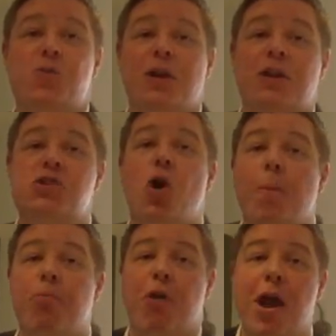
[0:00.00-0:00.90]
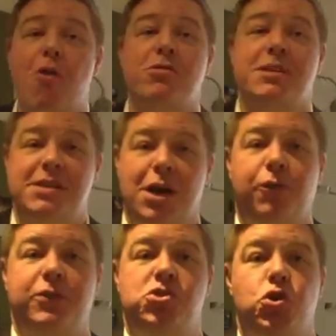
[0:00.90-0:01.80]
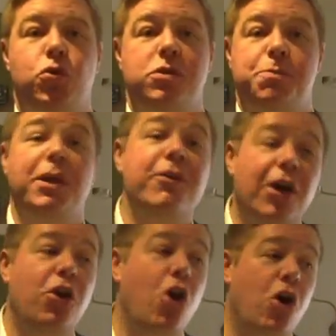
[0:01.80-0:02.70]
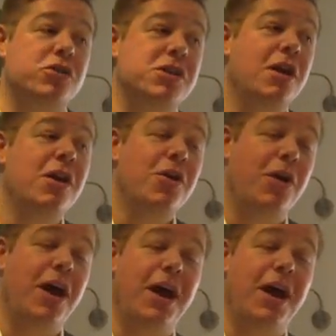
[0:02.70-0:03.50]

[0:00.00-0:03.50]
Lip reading: and that's one of the top priorities now for students. Believe it or not,